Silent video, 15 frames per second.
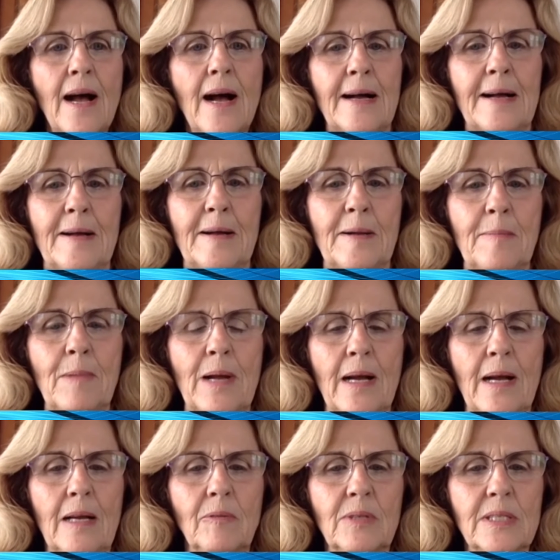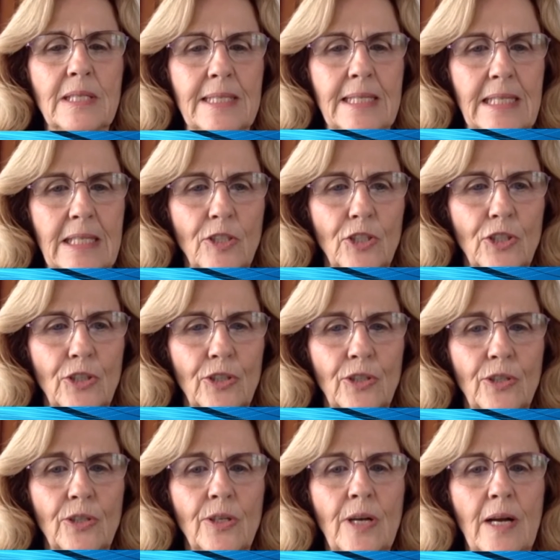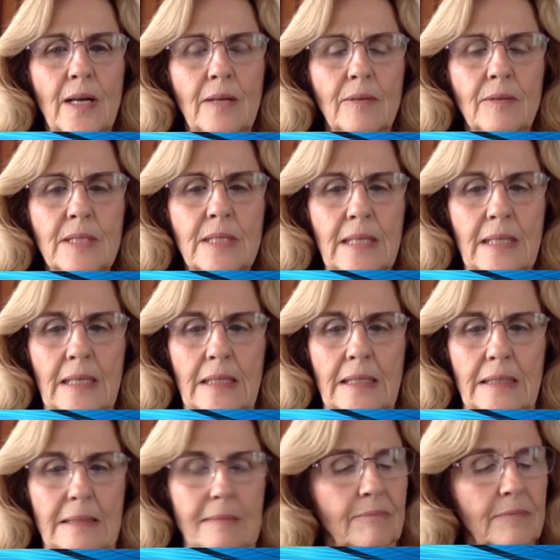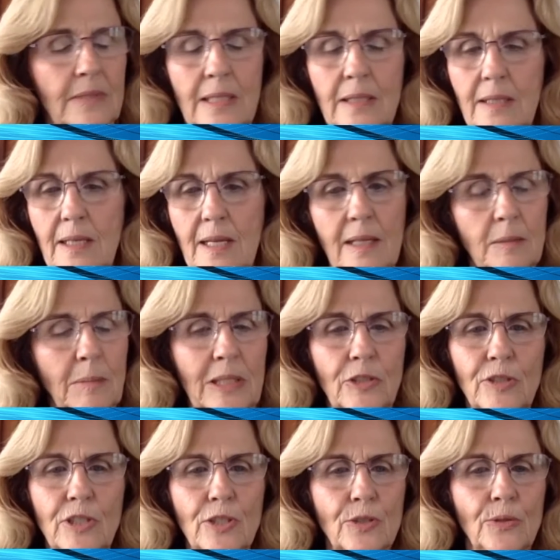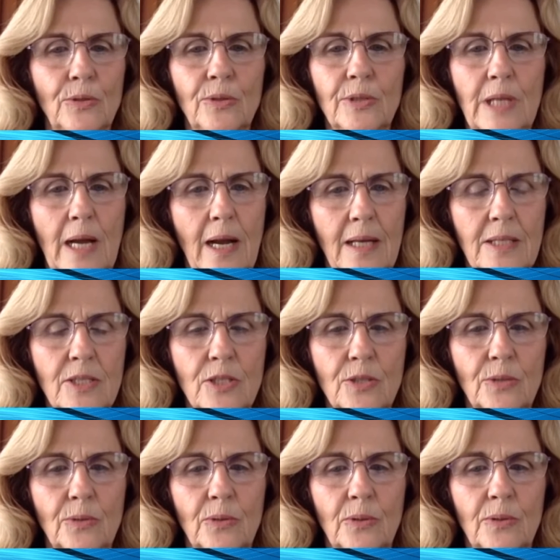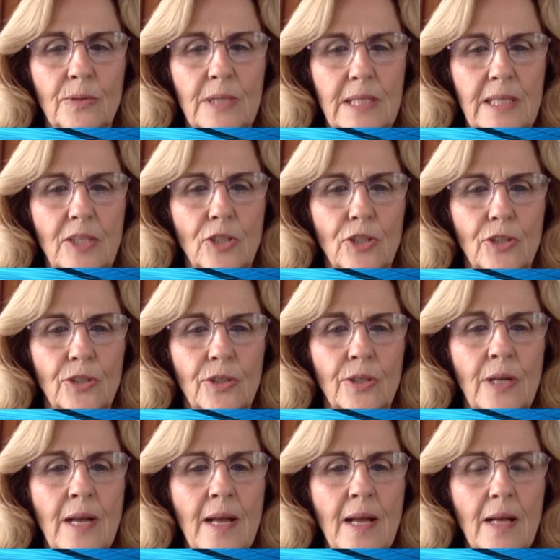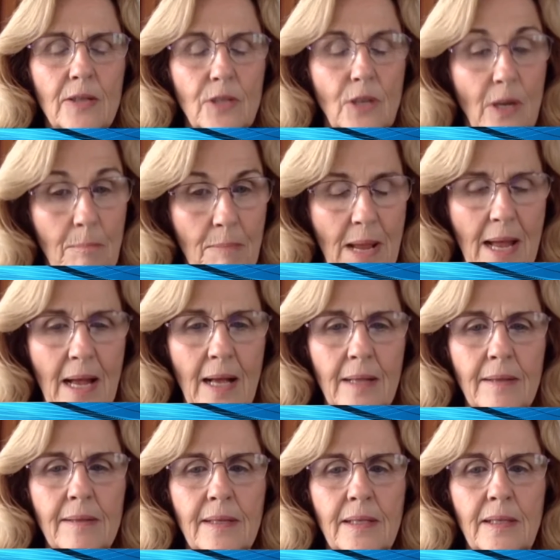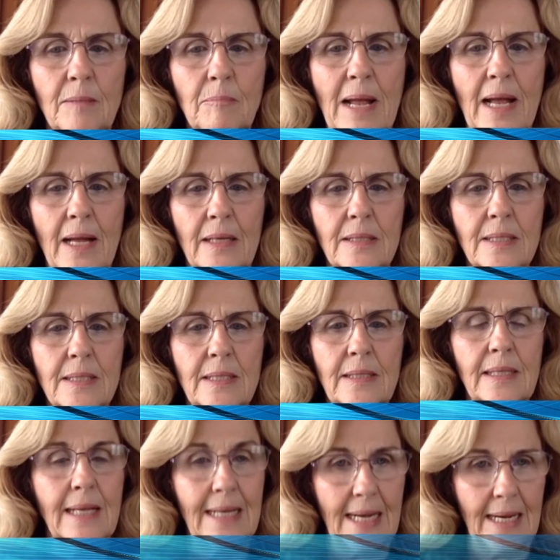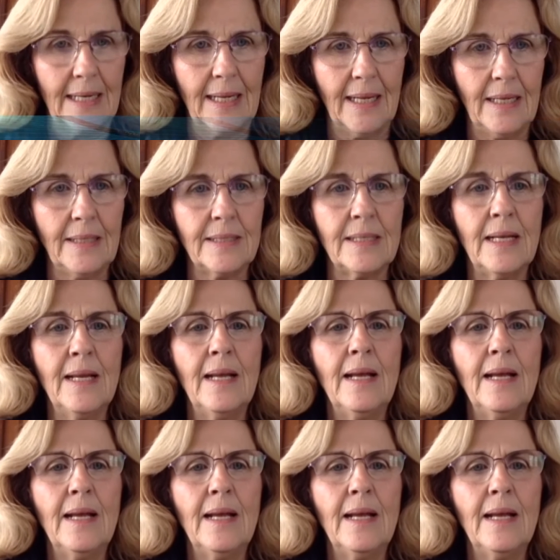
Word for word: Um, I was a teacher. I was uh, elementary school to high school teacher, taught math in Madison, Connecticut.